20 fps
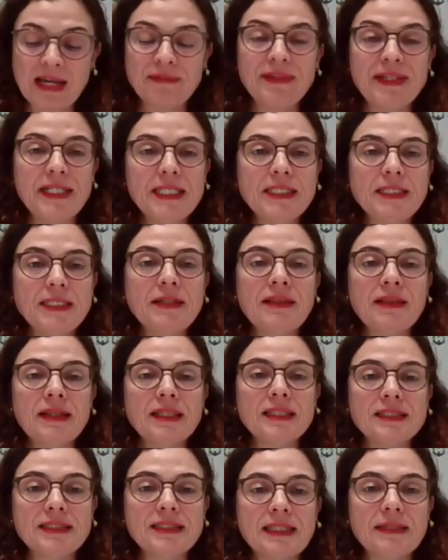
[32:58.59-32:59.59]
averaging
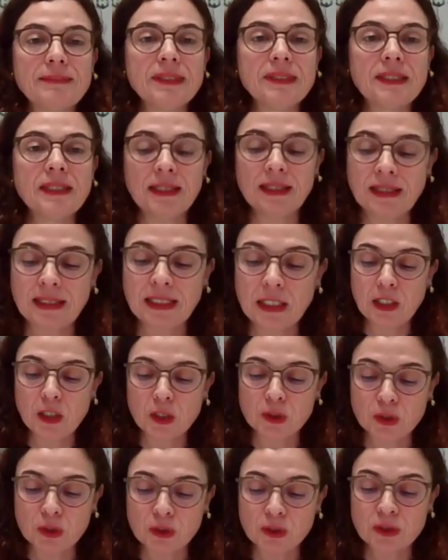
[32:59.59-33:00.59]
7
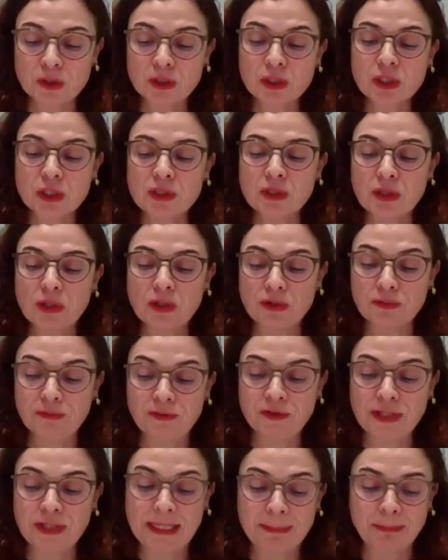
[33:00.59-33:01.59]
kilotons
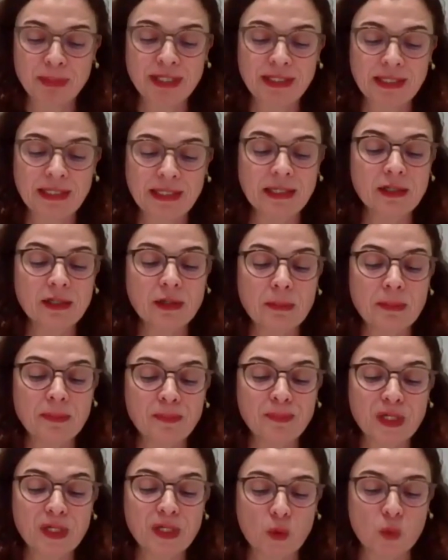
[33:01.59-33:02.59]
per year
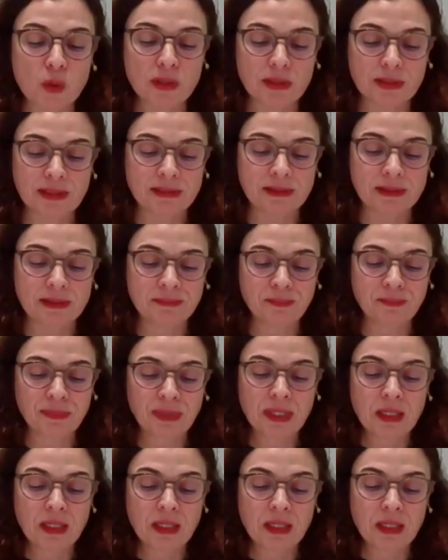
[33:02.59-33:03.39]
per quarter.